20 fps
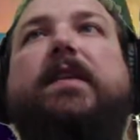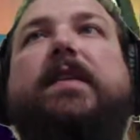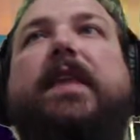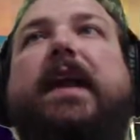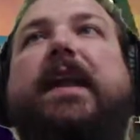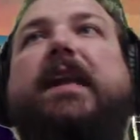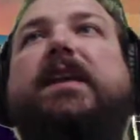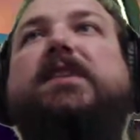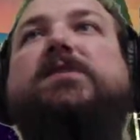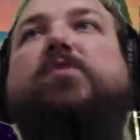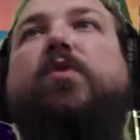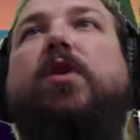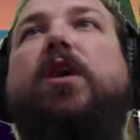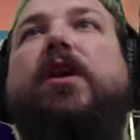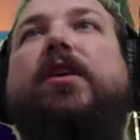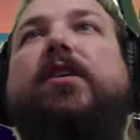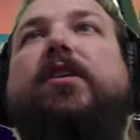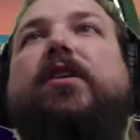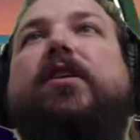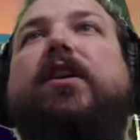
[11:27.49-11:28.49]
That is
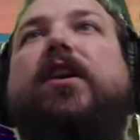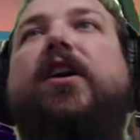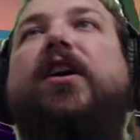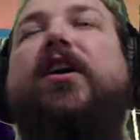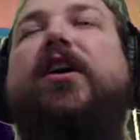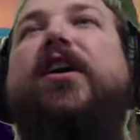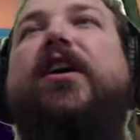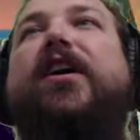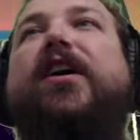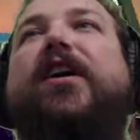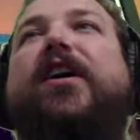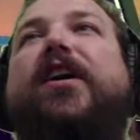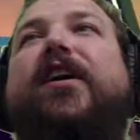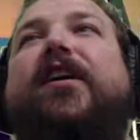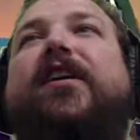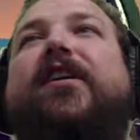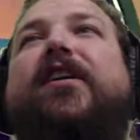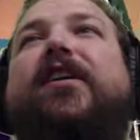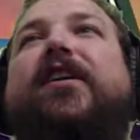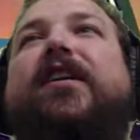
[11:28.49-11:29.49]
water!
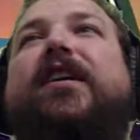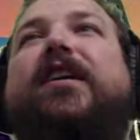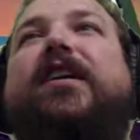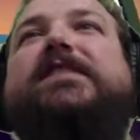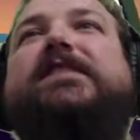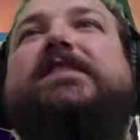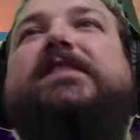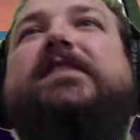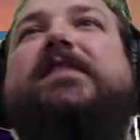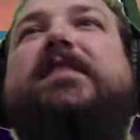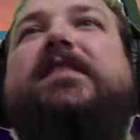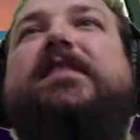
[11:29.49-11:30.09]
Awesome!